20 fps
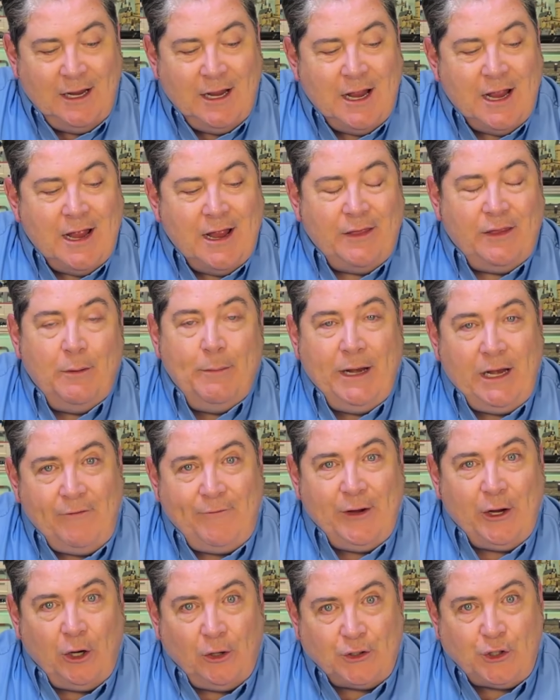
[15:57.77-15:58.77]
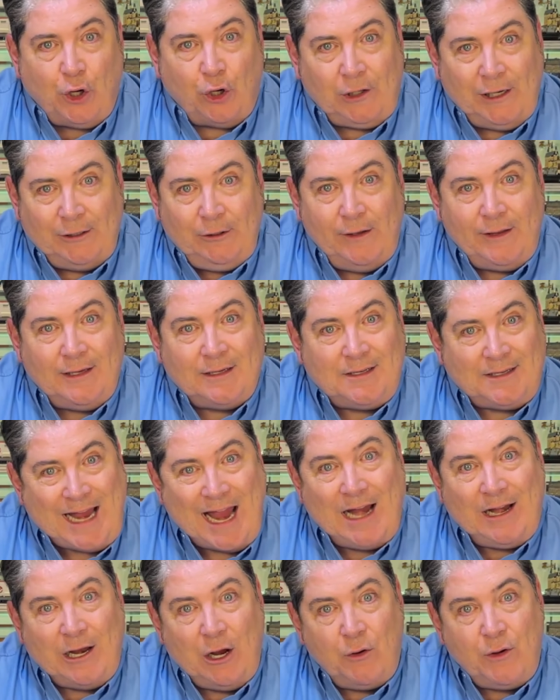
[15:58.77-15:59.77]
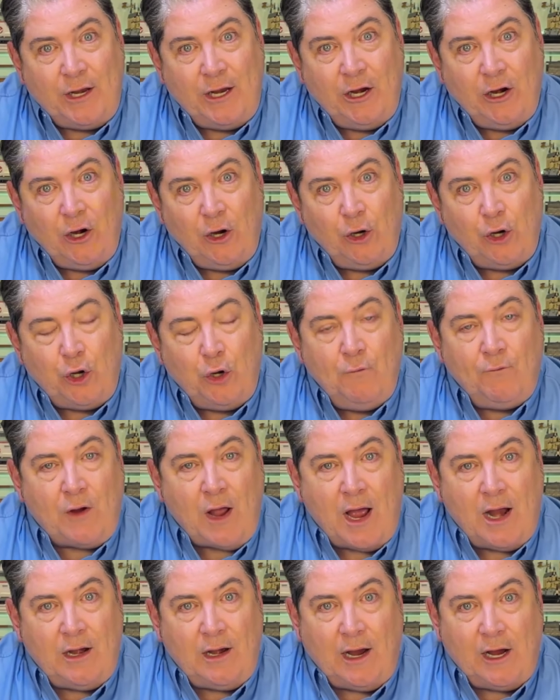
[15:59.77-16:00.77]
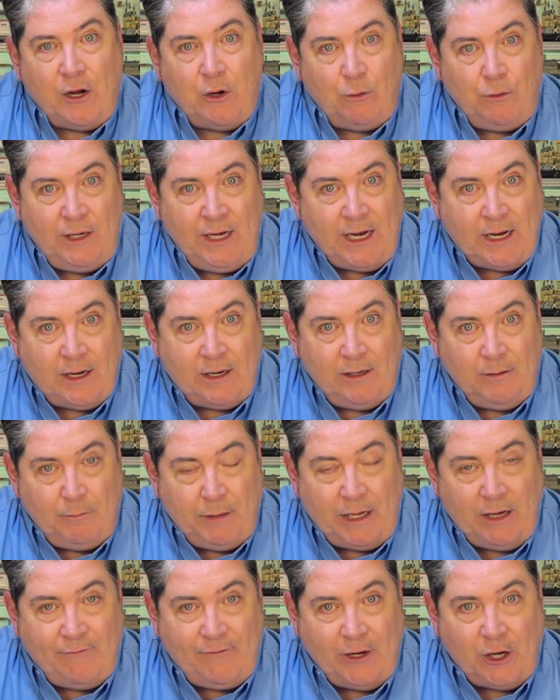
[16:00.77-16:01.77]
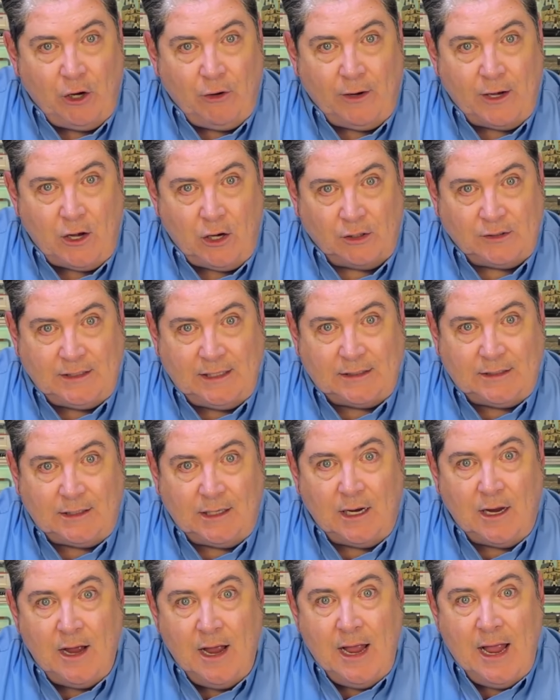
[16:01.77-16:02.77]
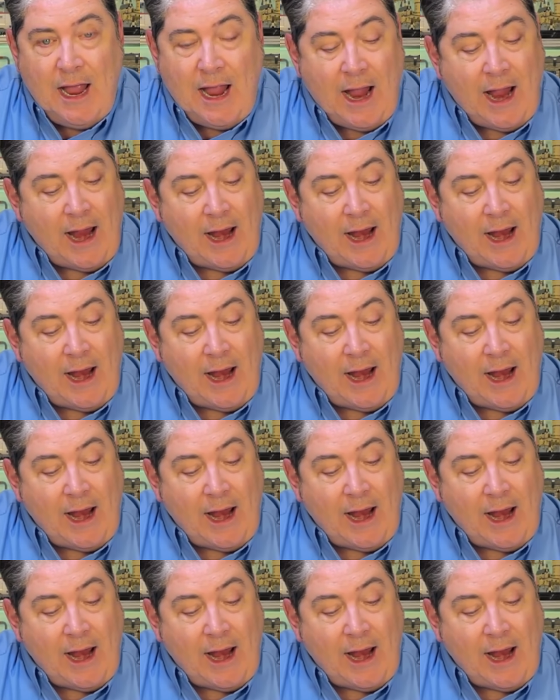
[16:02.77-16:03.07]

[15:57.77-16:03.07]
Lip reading: The minifigures are clearly the standout here. You've got a unique minifigure in Narcissa, and